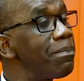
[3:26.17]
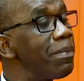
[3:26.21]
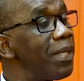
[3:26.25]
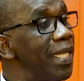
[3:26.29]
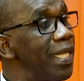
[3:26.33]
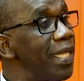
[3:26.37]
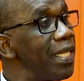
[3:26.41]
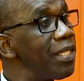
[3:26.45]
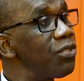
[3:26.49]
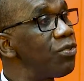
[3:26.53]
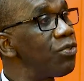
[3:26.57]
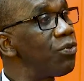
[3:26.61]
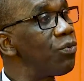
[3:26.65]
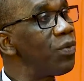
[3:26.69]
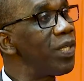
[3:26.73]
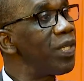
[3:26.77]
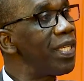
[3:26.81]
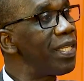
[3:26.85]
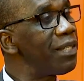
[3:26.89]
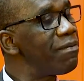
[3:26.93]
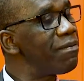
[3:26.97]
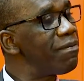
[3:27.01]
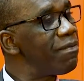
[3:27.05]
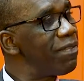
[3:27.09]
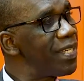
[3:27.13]
begin to
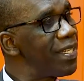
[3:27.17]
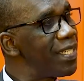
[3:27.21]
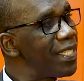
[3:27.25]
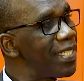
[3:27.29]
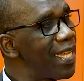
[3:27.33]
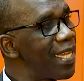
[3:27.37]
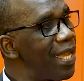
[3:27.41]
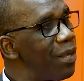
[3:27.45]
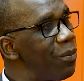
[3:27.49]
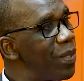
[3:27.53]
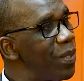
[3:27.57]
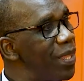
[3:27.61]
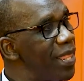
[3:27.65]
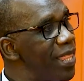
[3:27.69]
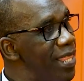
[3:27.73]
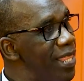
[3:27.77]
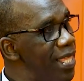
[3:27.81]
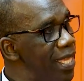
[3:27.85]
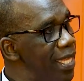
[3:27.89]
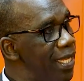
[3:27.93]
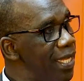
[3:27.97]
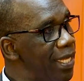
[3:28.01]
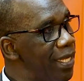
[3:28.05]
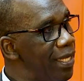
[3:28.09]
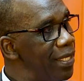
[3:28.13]
reinvent how we think.